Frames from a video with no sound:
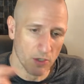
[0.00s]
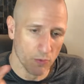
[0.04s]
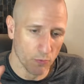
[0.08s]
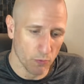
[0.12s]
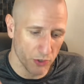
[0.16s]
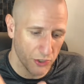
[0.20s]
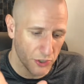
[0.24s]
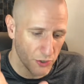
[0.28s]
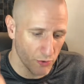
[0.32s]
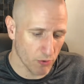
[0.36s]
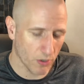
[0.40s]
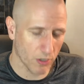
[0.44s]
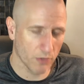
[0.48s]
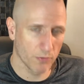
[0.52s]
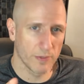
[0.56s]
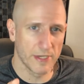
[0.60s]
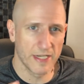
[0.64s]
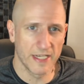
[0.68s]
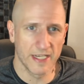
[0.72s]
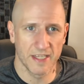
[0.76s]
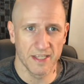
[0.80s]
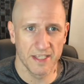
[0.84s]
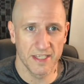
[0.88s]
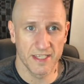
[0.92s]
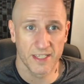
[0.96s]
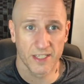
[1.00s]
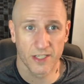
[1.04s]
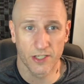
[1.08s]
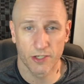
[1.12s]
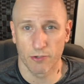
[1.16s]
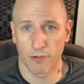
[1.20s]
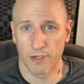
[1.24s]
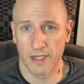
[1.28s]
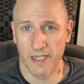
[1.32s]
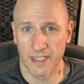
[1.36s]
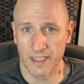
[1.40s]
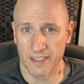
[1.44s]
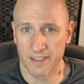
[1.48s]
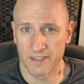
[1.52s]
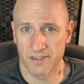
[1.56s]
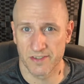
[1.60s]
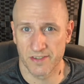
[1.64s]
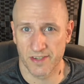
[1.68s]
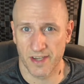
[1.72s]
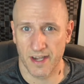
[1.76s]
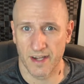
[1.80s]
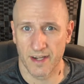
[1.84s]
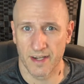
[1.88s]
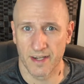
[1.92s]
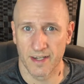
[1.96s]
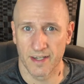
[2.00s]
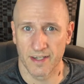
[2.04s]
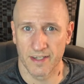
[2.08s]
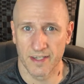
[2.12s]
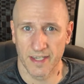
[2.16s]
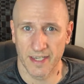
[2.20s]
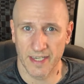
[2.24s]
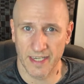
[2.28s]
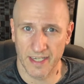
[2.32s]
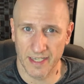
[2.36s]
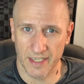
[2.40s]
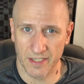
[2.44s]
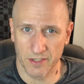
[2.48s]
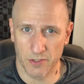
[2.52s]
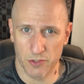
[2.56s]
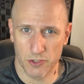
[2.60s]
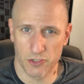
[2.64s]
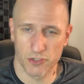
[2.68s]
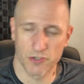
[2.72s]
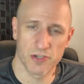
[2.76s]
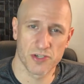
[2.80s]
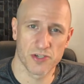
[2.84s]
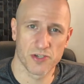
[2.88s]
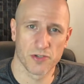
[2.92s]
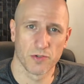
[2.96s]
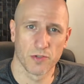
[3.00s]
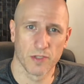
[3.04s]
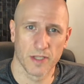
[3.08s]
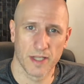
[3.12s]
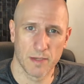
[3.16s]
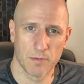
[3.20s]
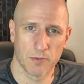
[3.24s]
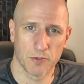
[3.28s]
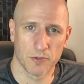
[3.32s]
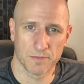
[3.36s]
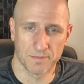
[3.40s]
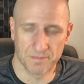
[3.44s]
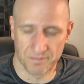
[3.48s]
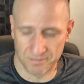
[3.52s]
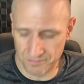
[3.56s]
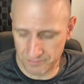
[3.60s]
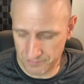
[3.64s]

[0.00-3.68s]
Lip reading: when you are reading the ingredients on a nutritional label,